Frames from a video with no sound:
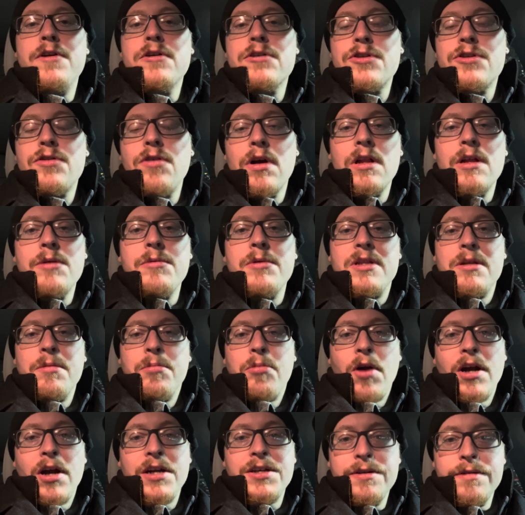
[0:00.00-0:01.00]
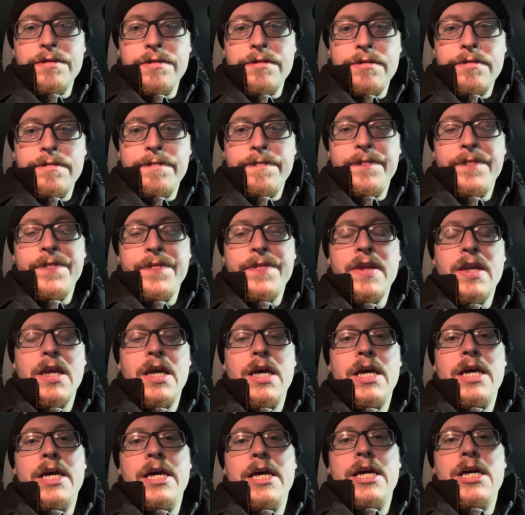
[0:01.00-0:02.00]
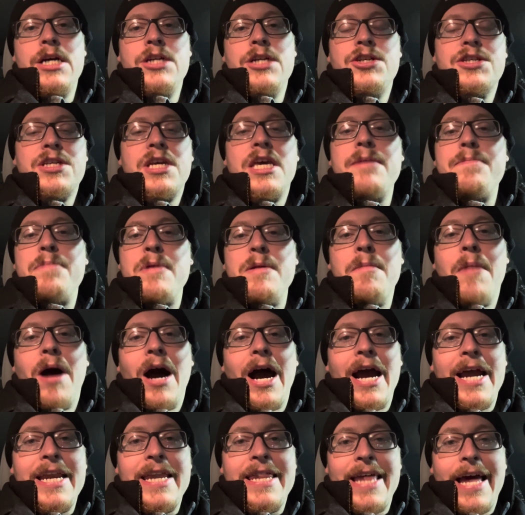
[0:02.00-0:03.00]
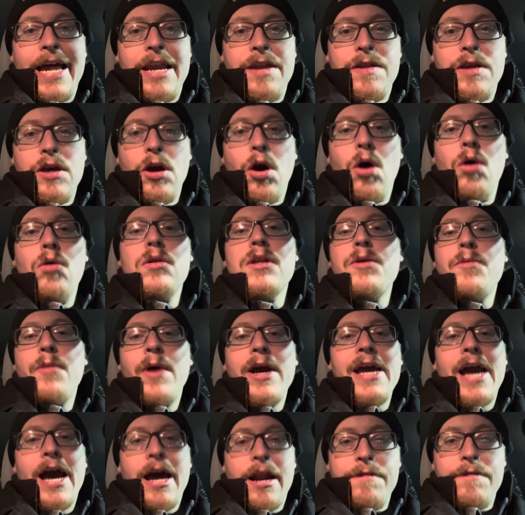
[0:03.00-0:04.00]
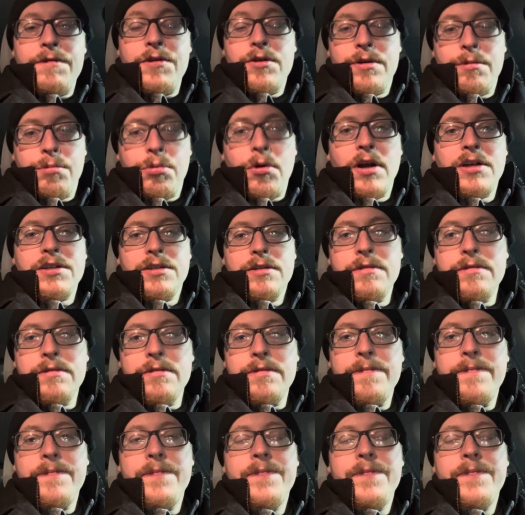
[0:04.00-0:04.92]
struggling with depression, just keep in mind that the only way out of your depression